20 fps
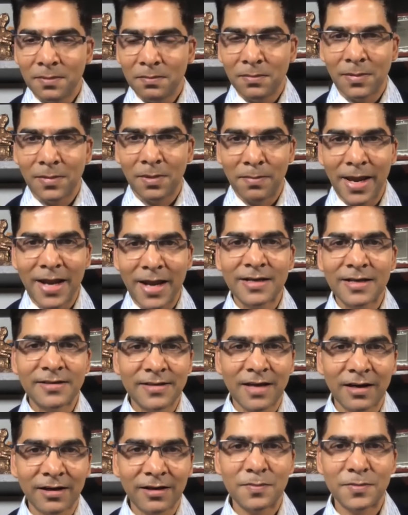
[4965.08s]
make his
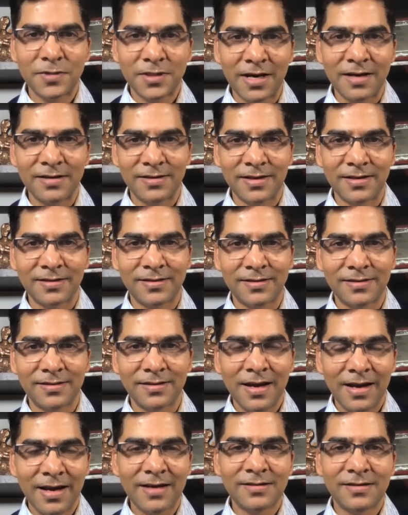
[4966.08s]
circumstances.
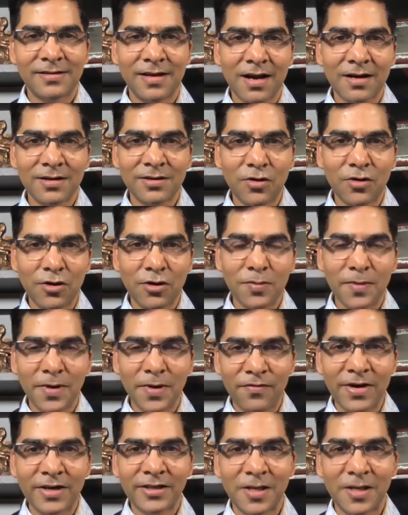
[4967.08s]
He is not going to be
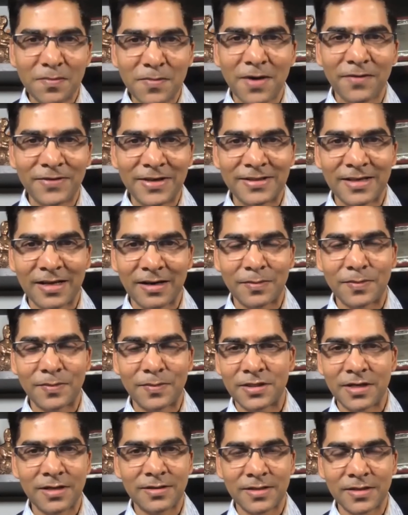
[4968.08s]
victim of the
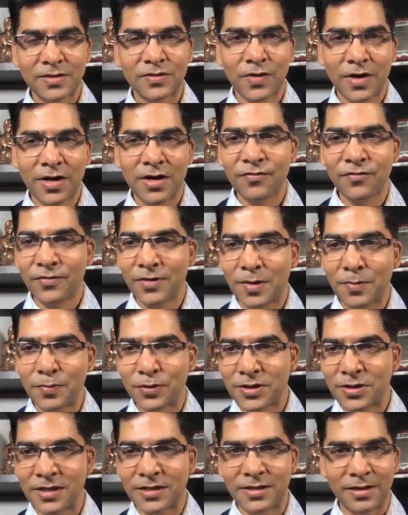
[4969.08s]
circumstances. Wonderfully
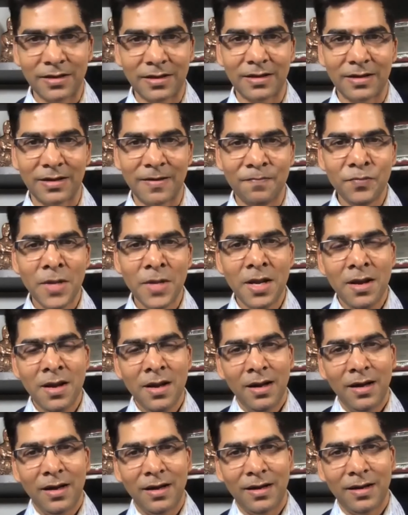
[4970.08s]
put it,
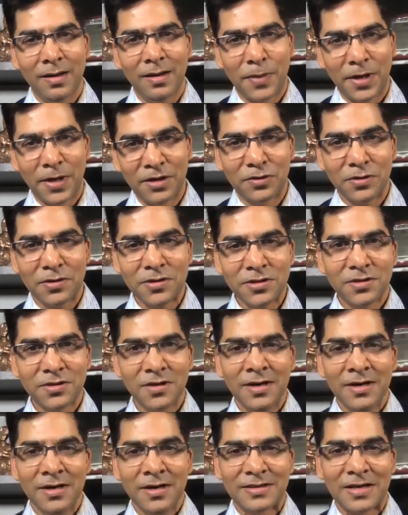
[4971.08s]
Paritosh.
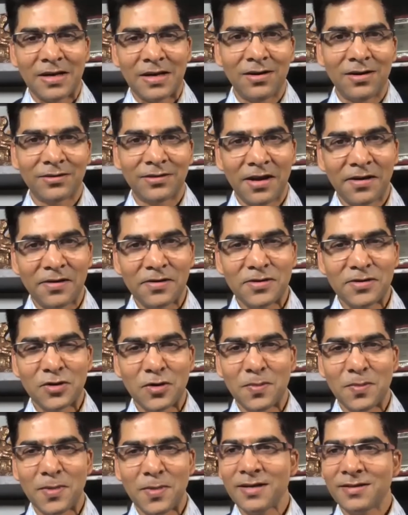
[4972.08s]
So thank you so
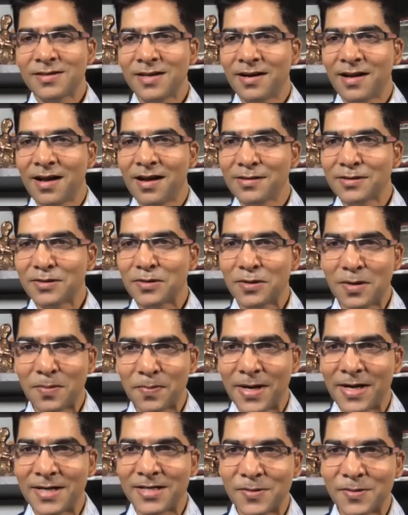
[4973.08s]
much, and also the
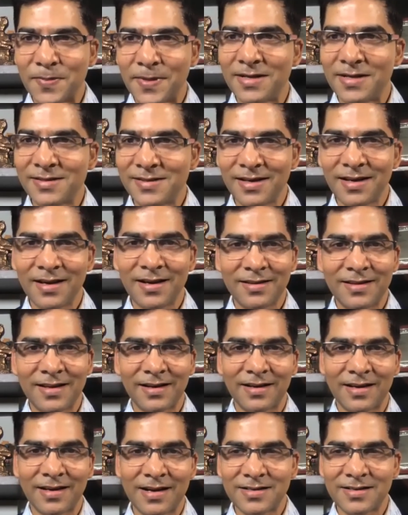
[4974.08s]
participants here, the
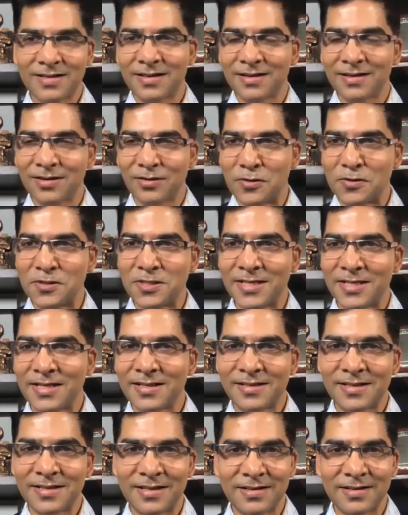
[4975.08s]
great
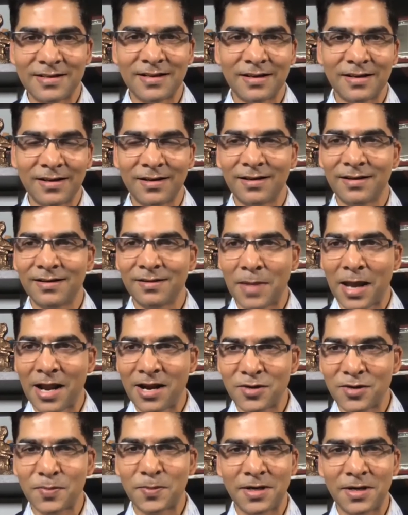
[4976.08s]
coaches and
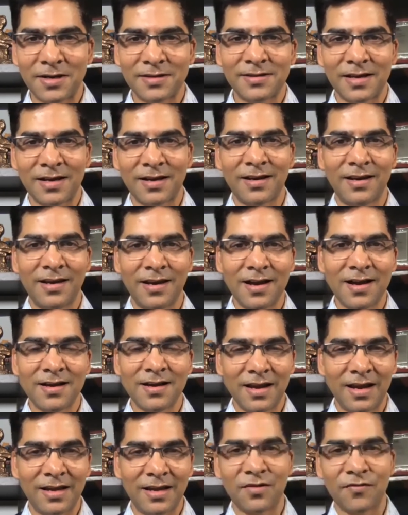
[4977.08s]
entrepreneurs are here
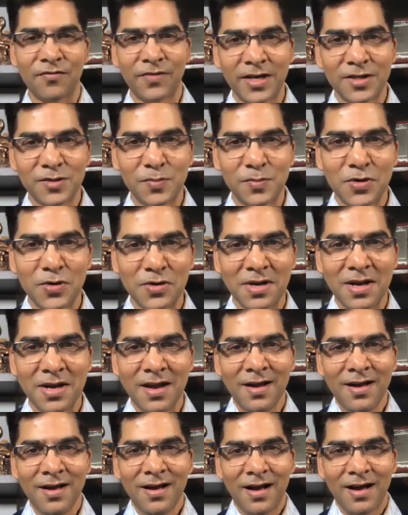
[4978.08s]
in the Facebook,
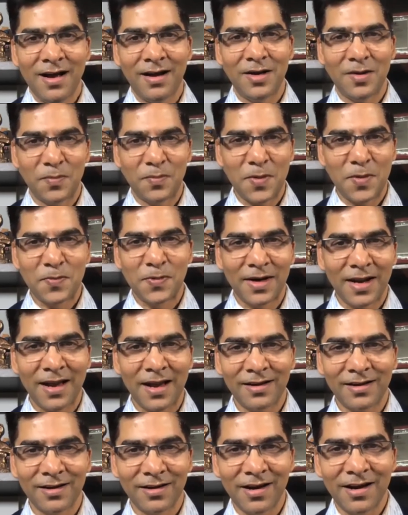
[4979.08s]
and people
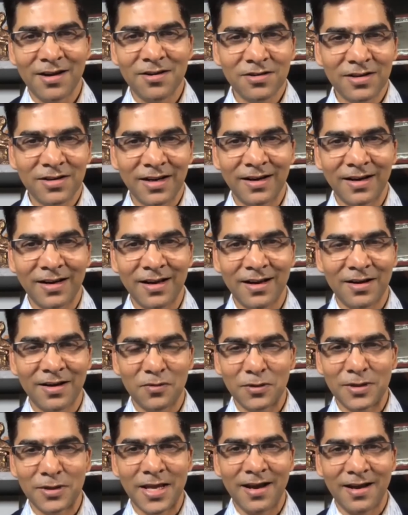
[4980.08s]
like Renu Kanna and
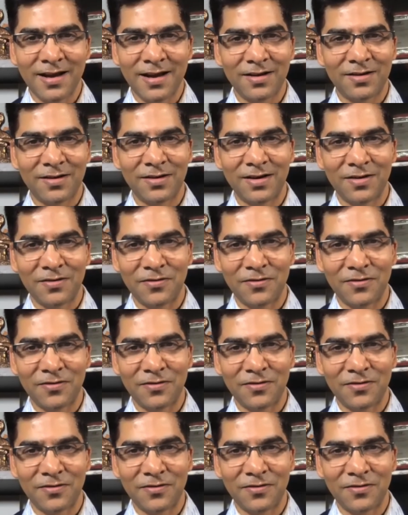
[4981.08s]
Uday are